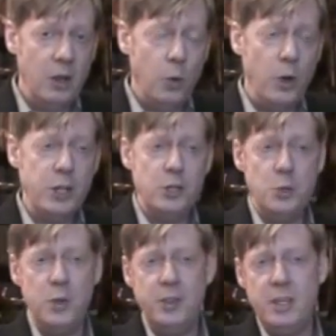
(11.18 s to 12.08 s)
or you can
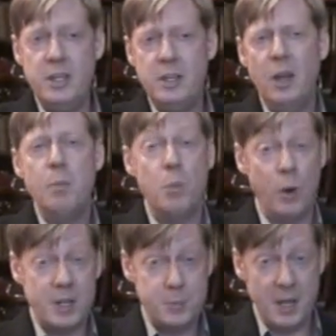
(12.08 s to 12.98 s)
do it the
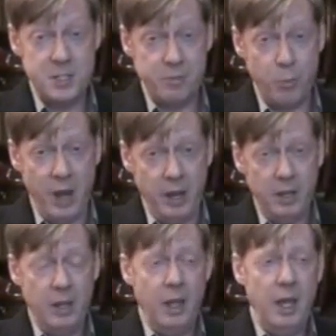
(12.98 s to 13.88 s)
more expensive way.
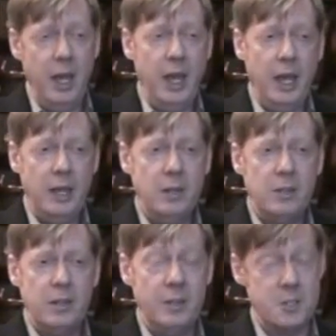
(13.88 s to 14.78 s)
And
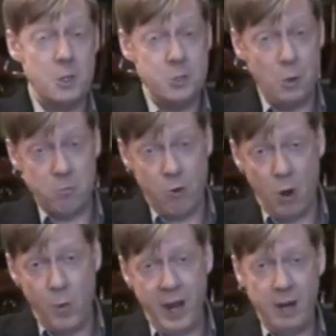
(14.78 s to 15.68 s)
there's also a
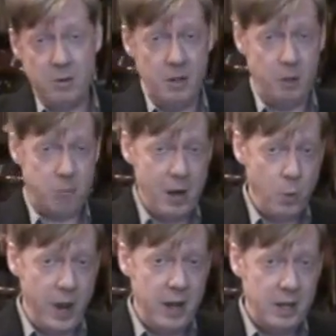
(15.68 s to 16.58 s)
wrong way and a right
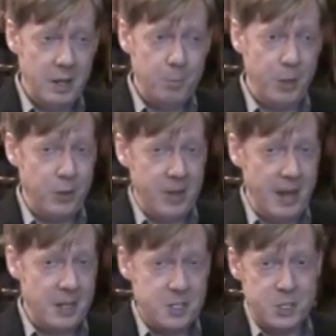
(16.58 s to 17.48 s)
way, but they're
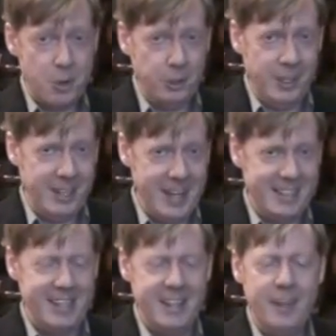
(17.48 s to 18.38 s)
not necessarily
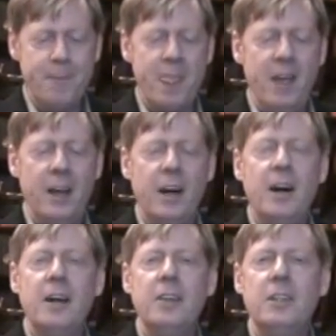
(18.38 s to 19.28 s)
connected.
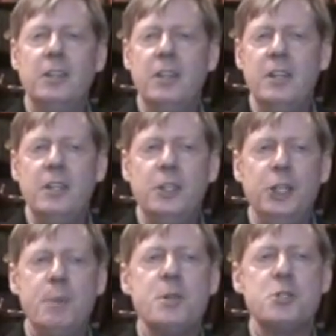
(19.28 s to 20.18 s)
The
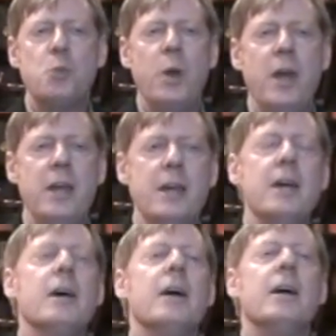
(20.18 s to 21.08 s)
cheapest way
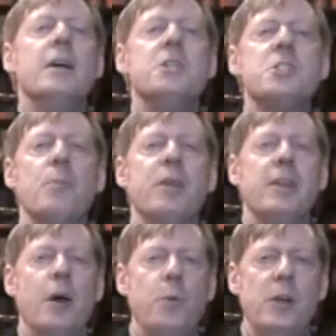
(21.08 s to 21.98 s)
is something
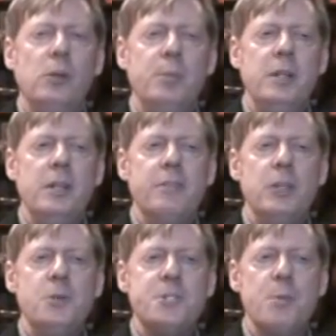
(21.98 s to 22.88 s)
that we'll be giving
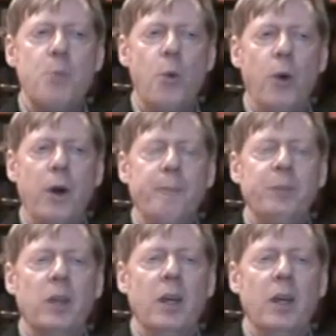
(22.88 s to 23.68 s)
you some more